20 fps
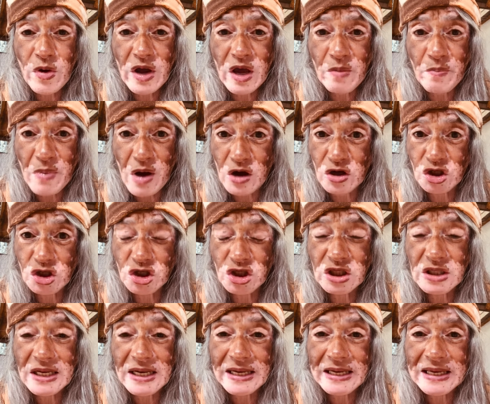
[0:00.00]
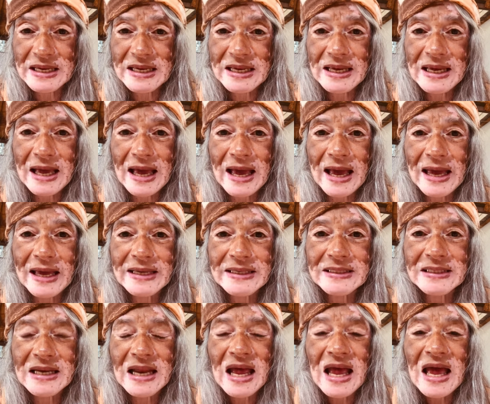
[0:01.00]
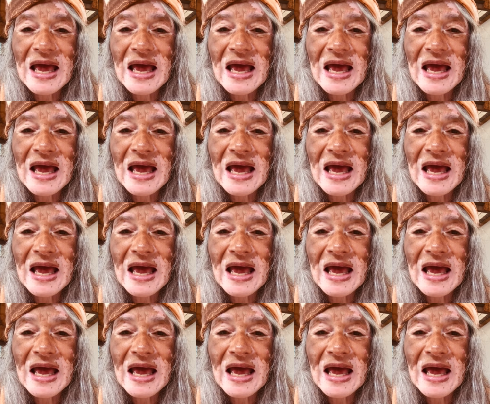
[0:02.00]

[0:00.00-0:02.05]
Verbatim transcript: emotionally and